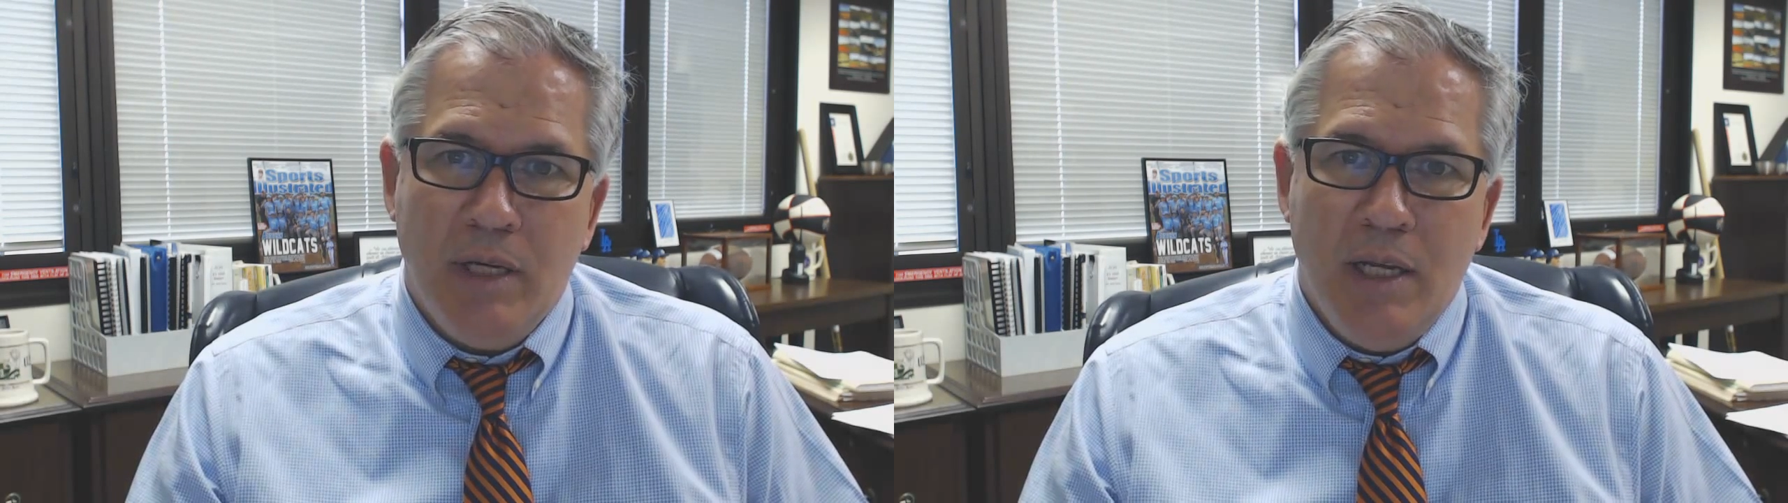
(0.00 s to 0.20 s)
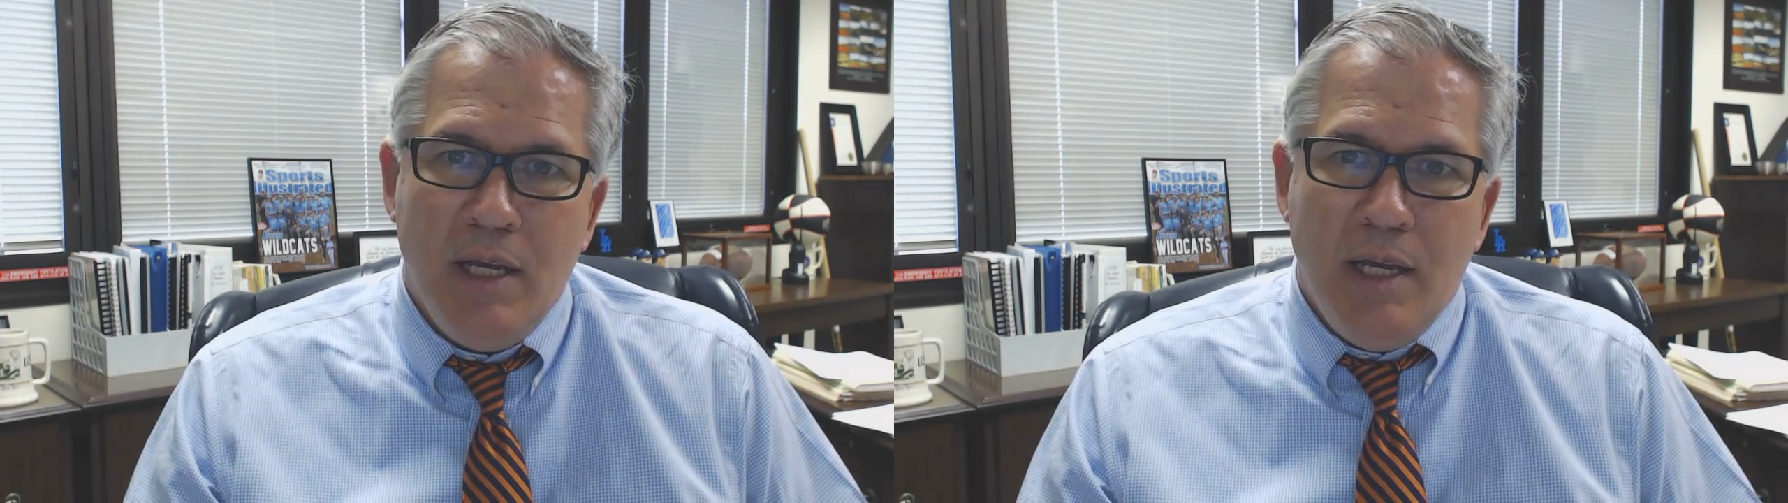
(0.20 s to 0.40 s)

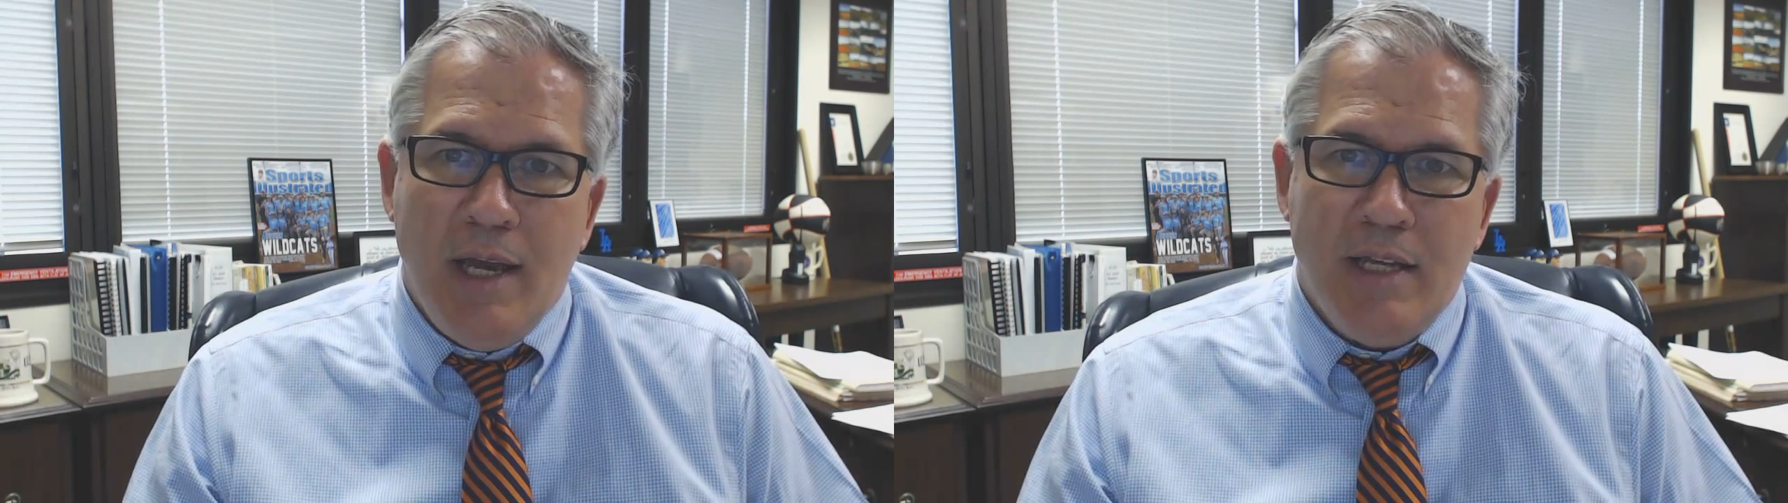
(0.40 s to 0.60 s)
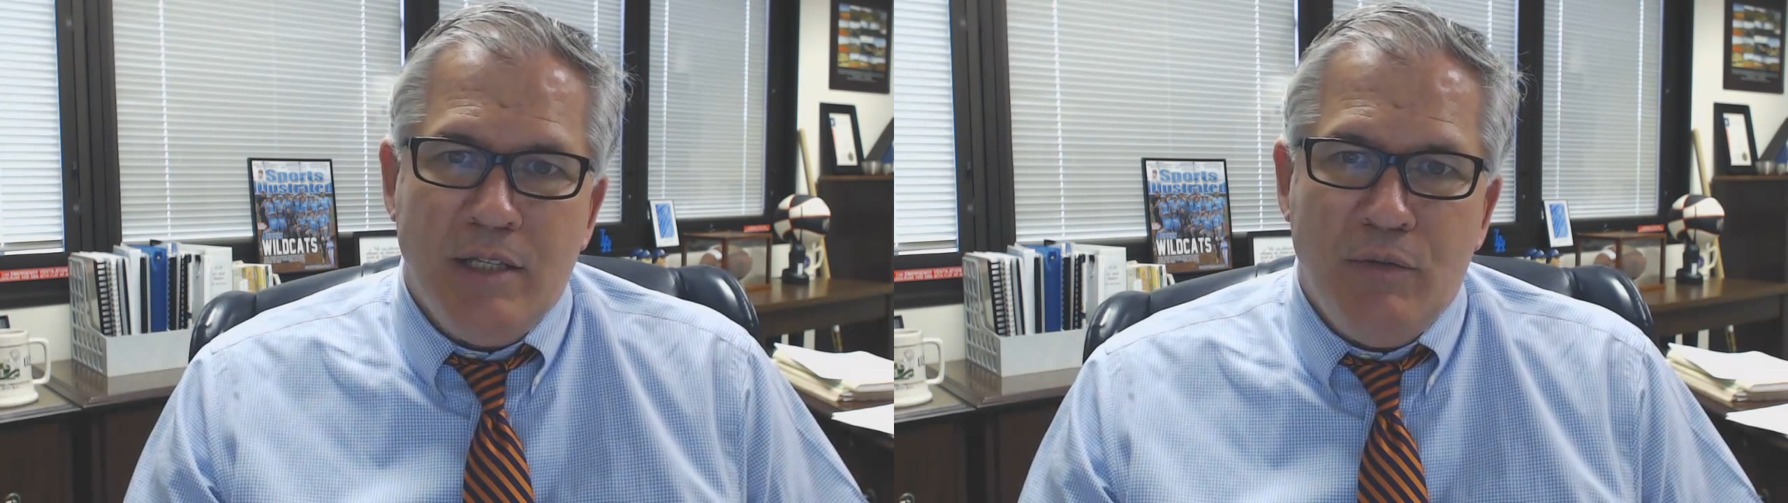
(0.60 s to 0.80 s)
But
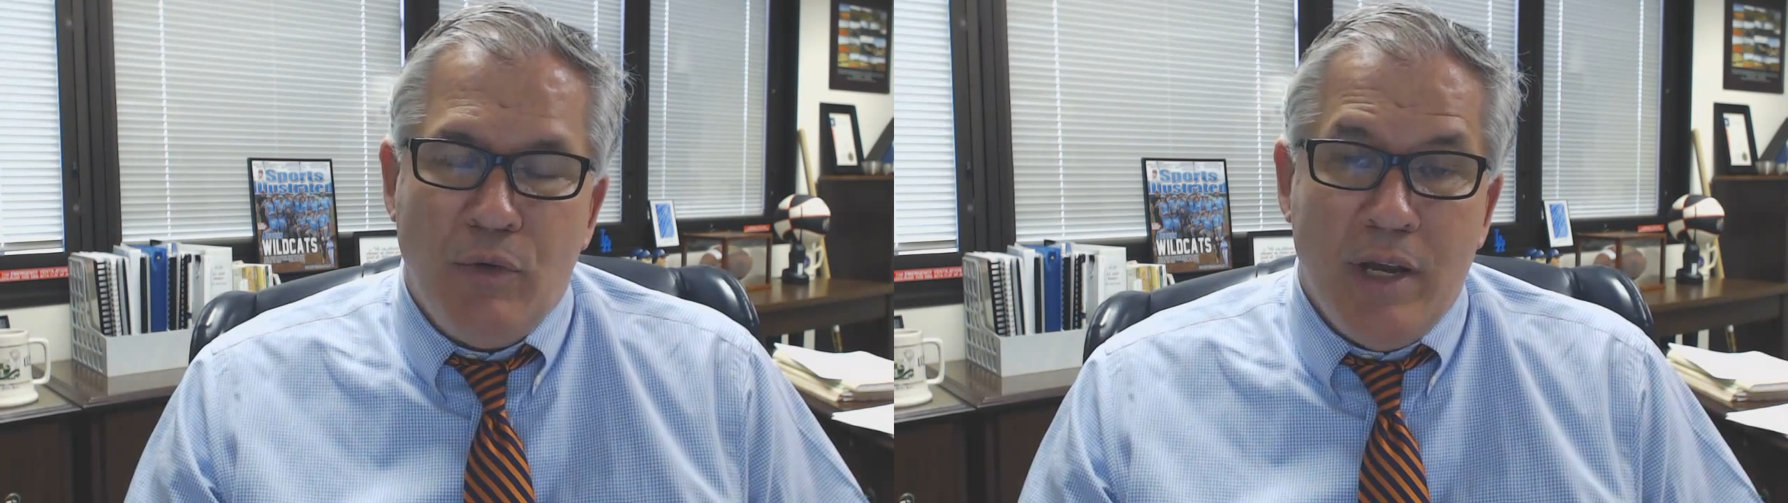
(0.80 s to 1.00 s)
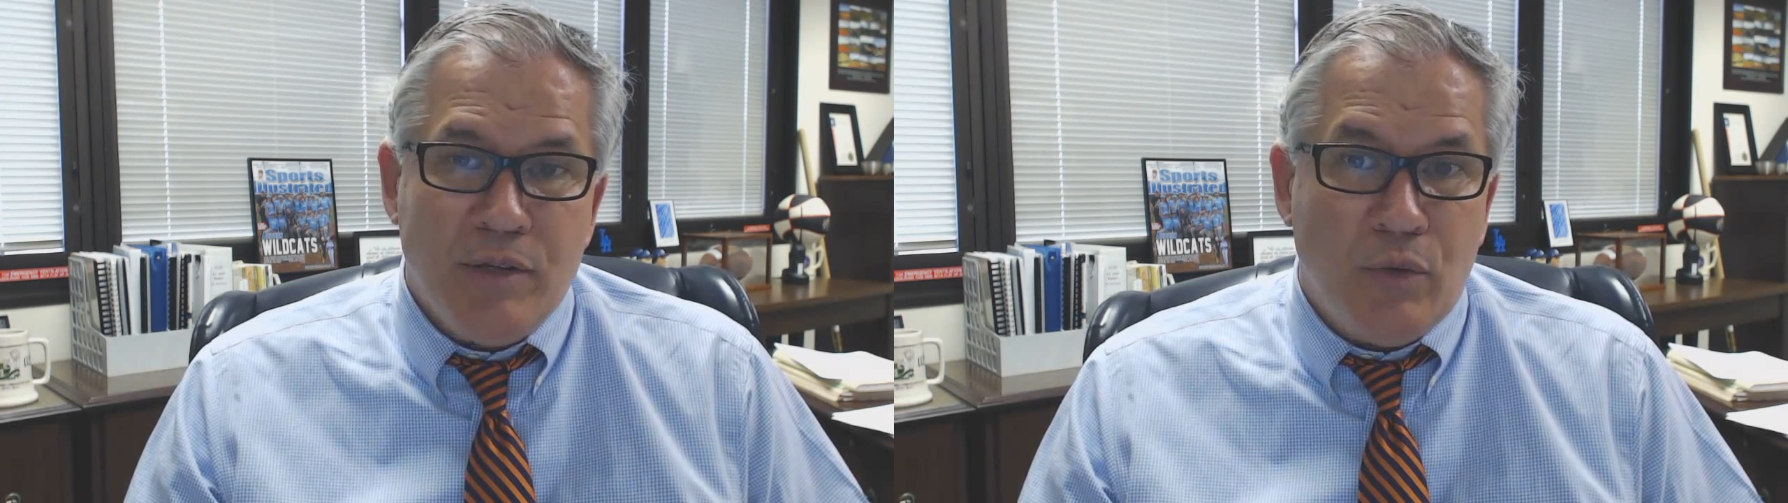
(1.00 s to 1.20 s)
as
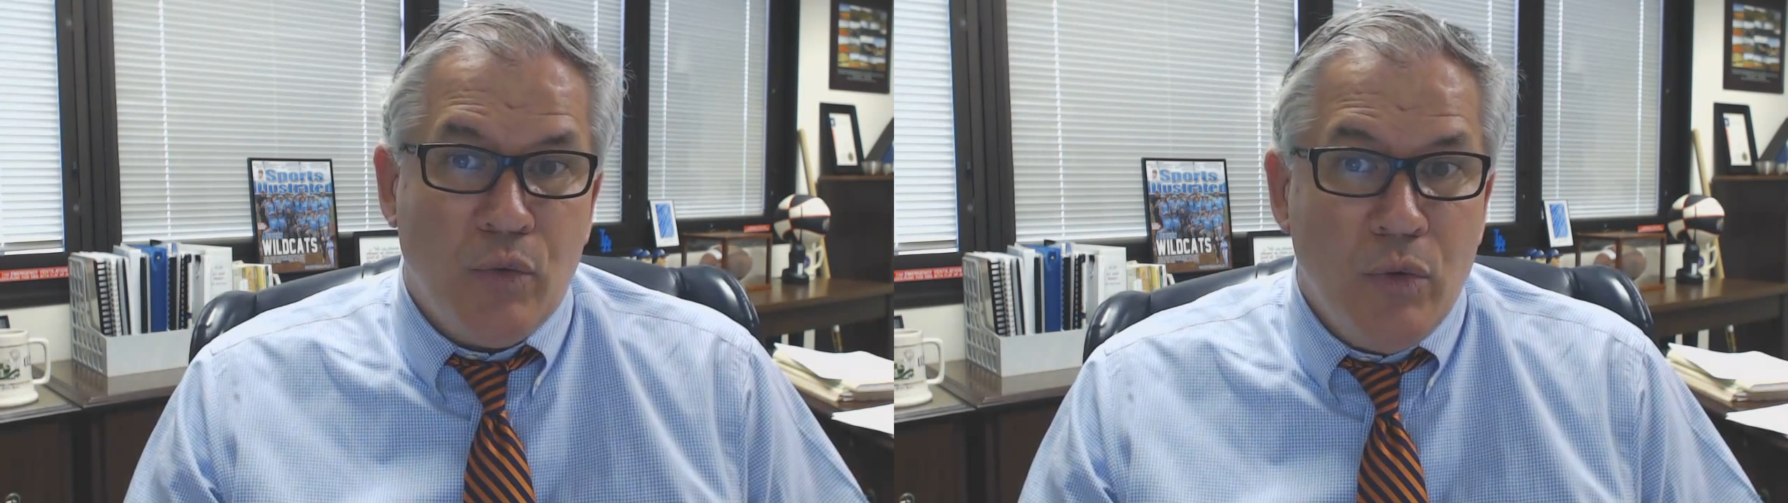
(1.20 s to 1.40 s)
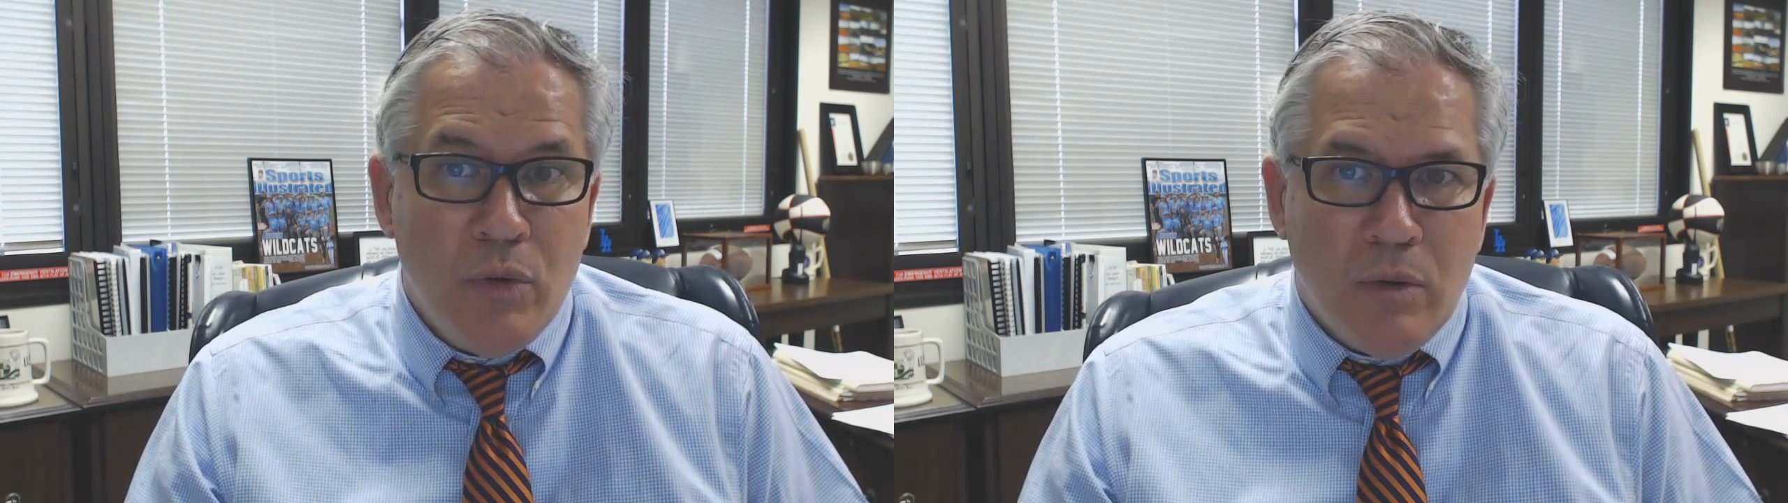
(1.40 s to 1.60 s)
a
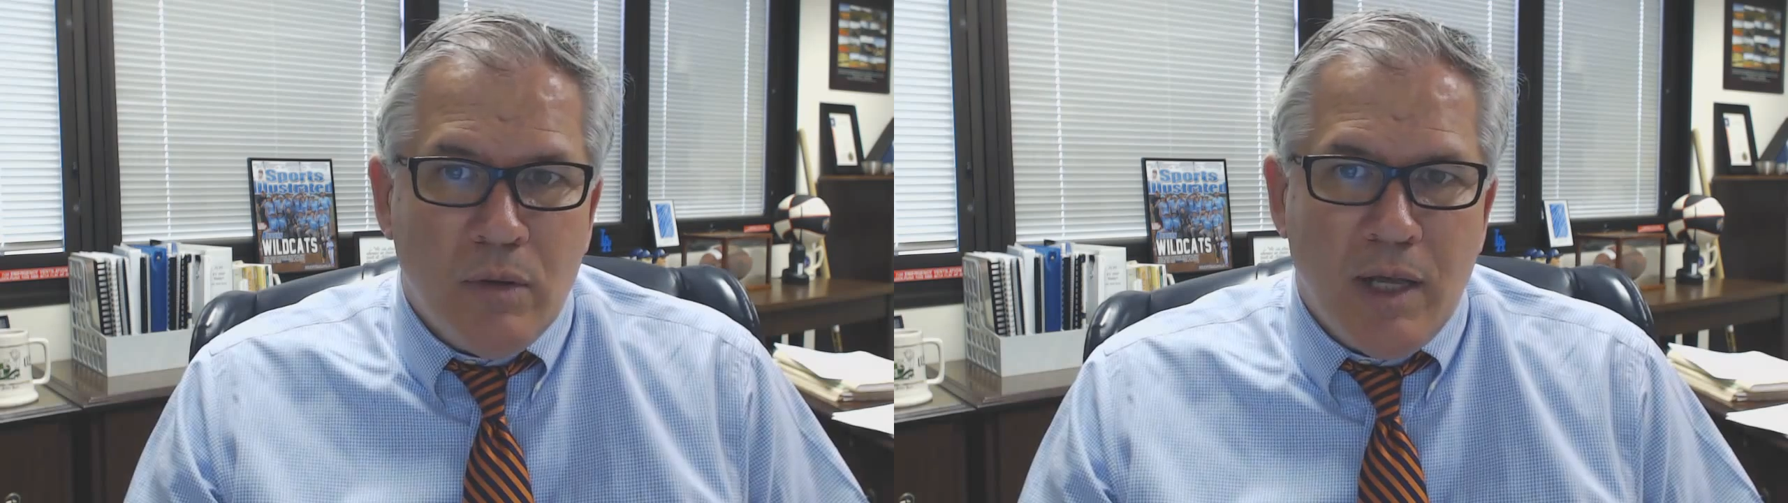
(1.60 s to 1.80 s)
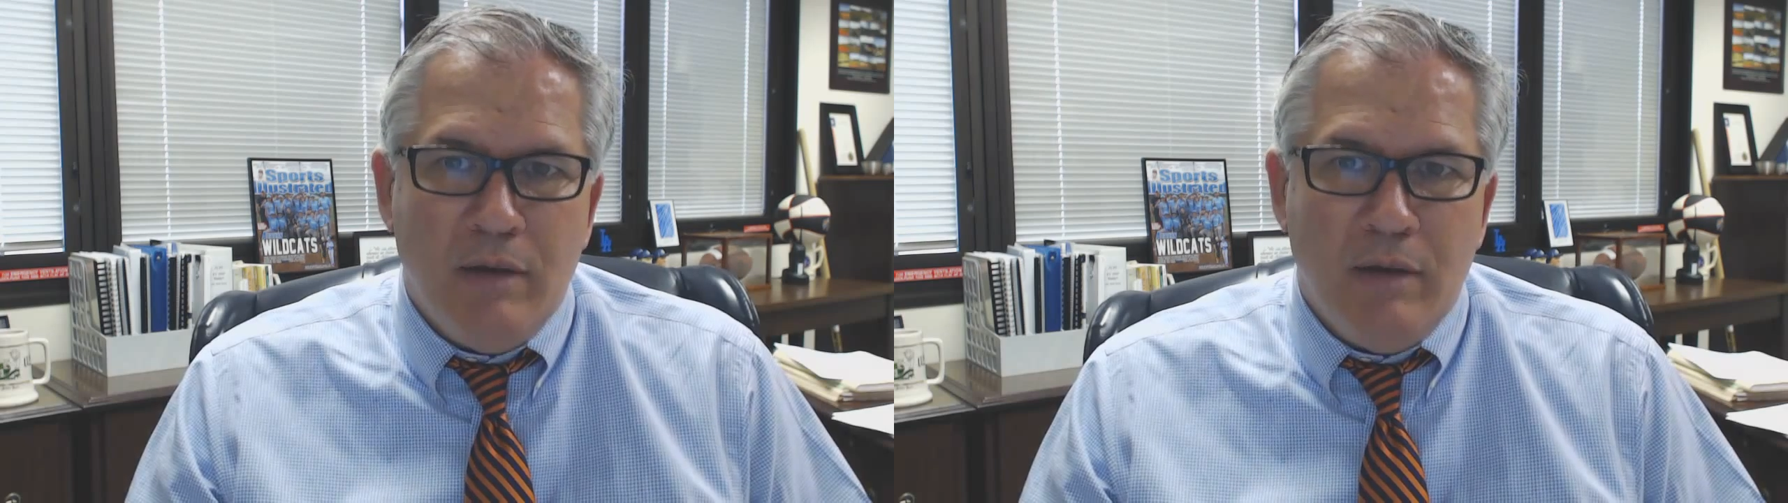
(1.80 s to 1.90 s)
rule,